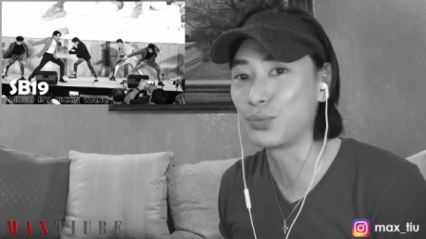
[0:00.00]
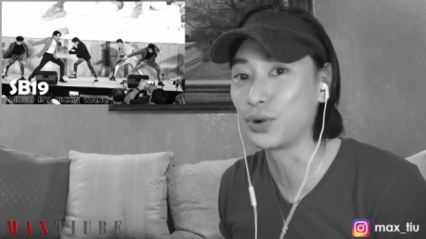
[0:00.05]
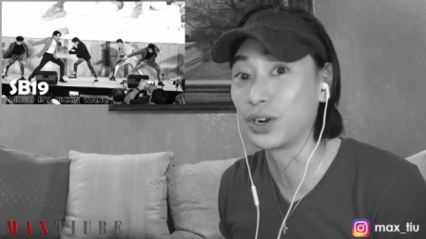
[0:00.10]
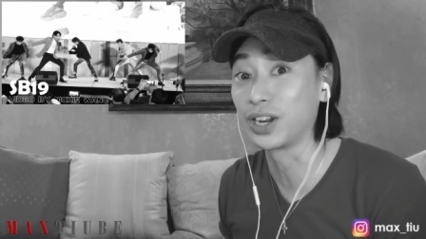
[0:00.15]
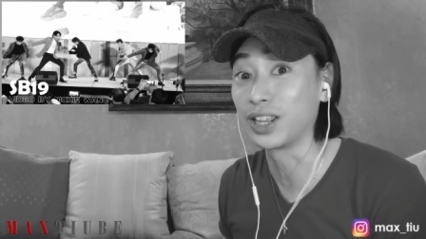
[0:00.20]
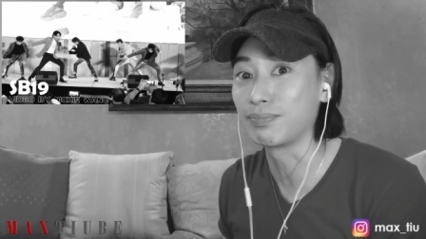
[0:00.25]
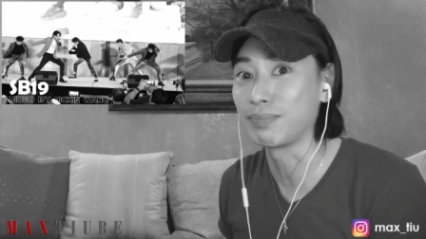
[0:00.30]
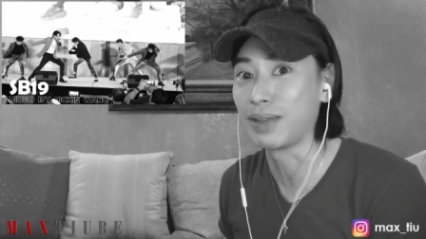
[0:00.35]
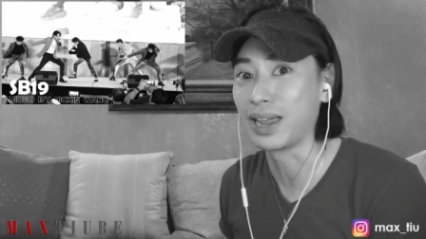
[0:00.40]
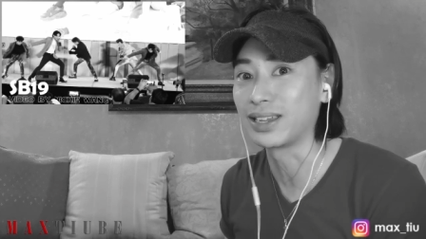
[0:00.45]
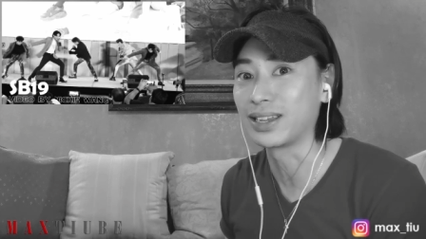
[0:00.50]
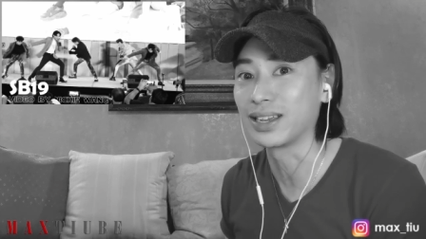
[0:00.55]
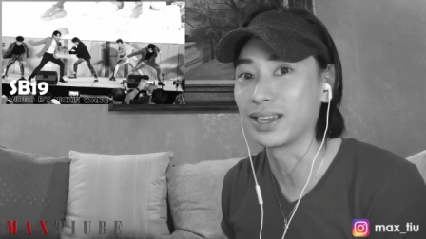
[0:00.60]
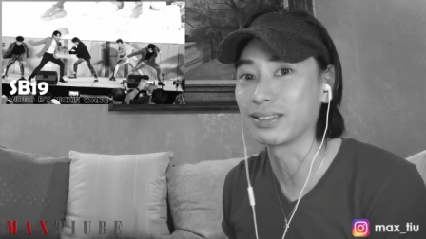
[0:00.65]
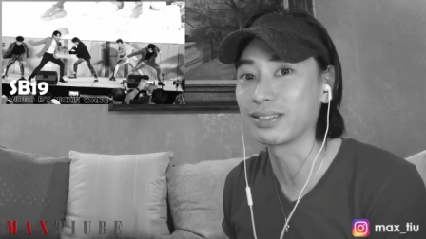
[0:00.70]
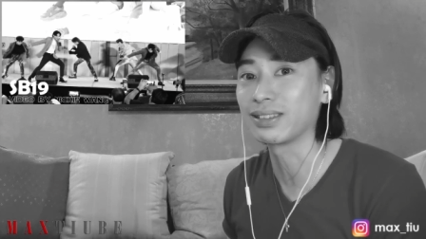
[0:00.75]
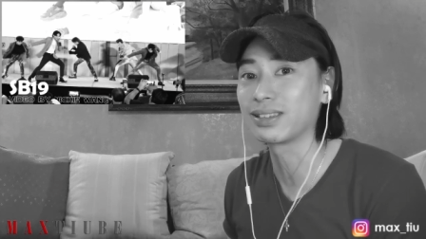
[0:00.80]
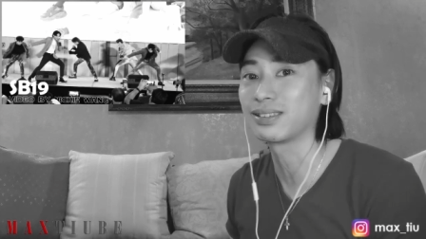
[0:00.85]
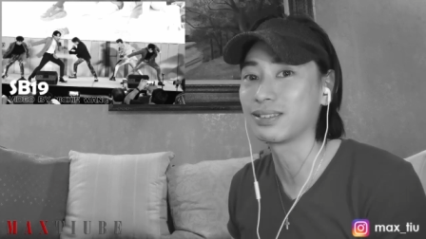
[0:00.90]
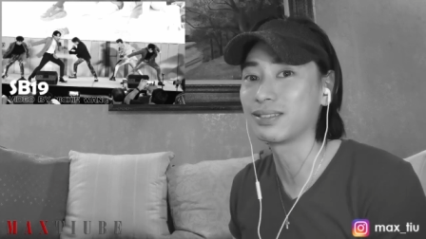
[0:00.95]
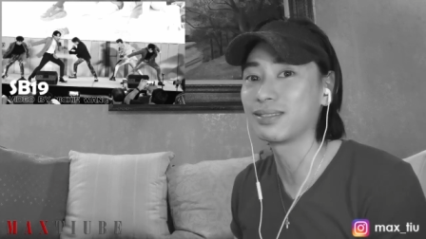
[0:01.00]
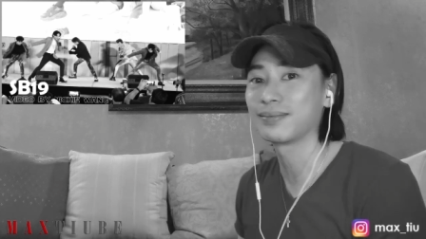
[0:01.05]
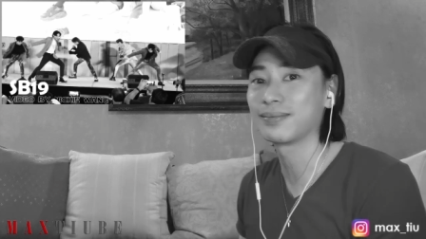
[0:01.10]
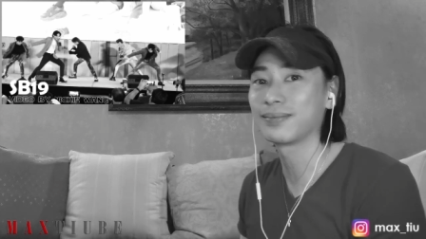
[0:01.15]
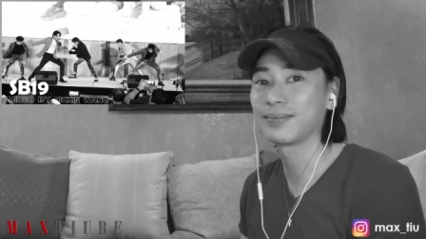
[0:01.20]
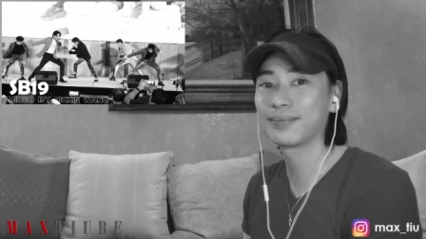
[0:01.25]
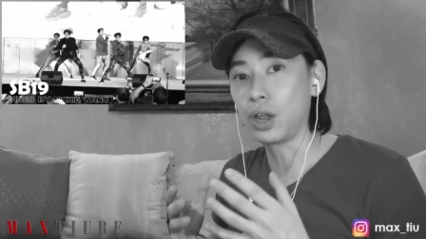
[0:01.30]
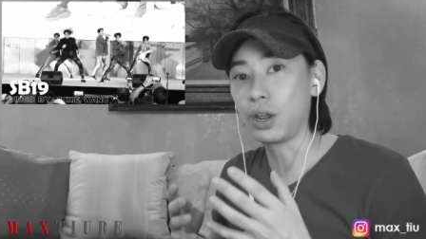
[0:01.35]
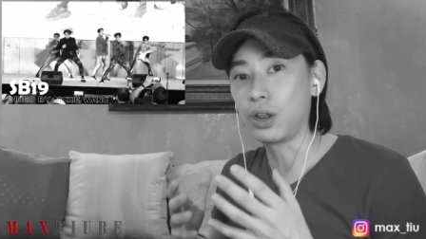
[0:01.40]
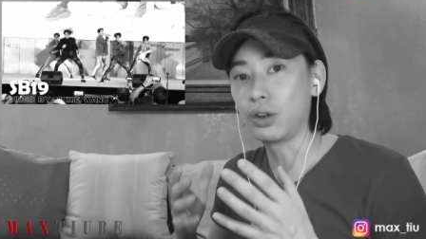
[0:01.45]
wouldn't make it.
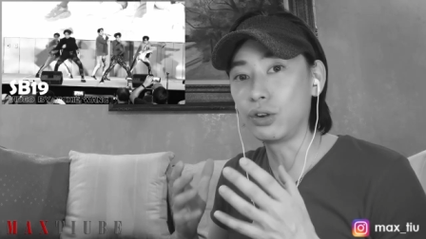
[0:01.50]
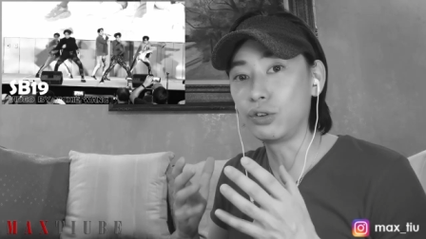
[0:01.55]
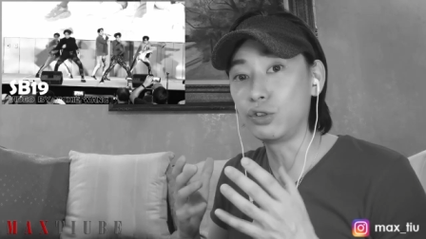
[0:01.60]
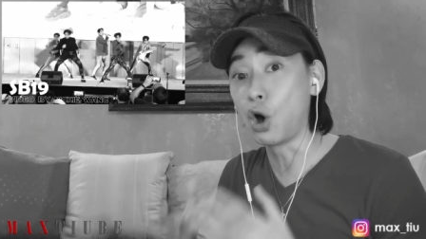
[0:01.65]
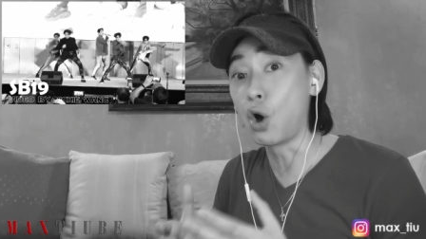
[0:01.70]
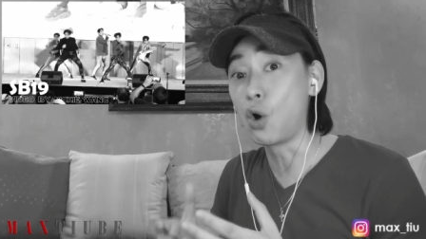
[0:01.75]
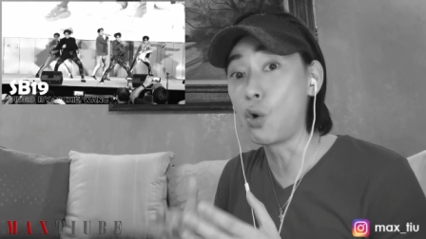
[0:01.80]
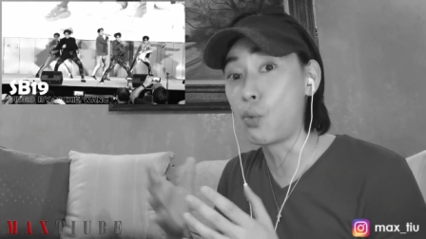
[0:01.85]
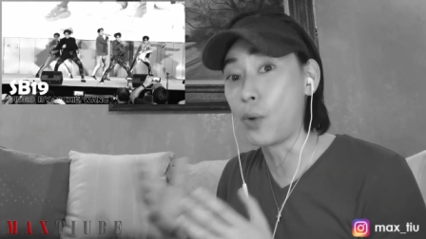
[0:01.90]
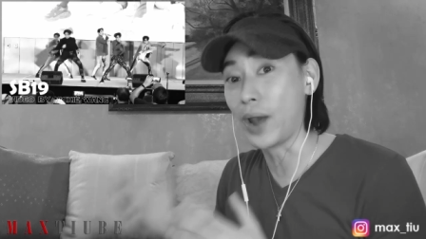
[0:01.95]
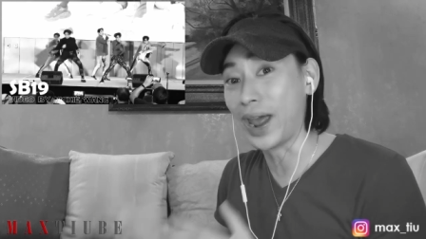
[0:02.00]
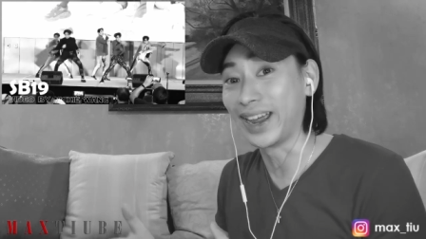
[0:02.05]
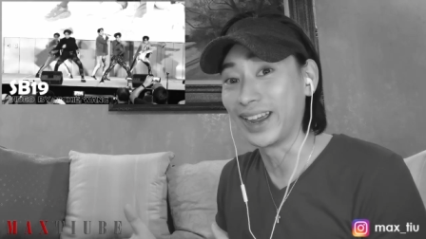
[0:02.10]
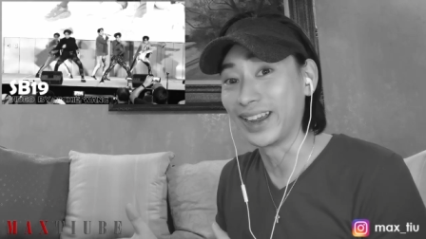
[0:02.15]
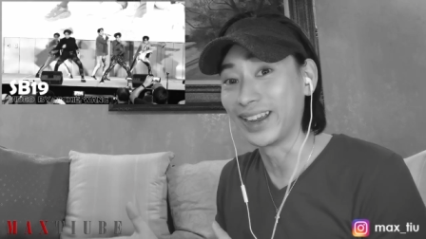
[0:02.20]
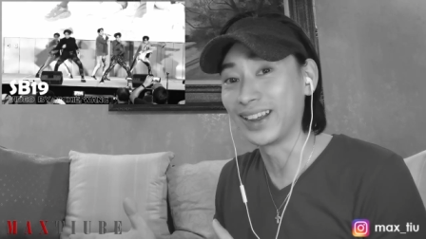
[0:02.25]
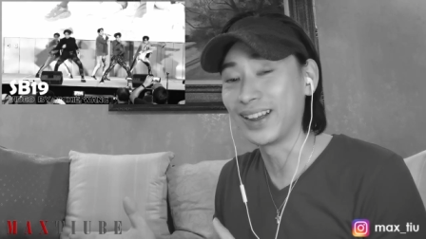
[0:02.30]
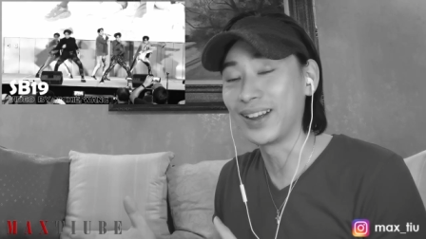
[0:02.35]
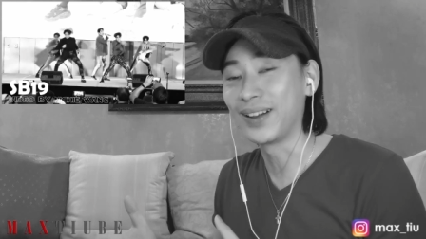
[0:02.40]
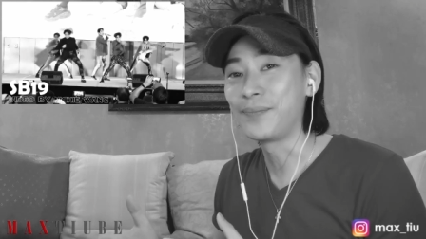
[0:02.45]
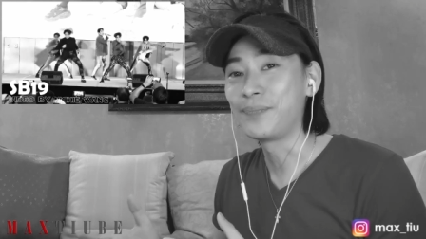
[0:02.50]
No way.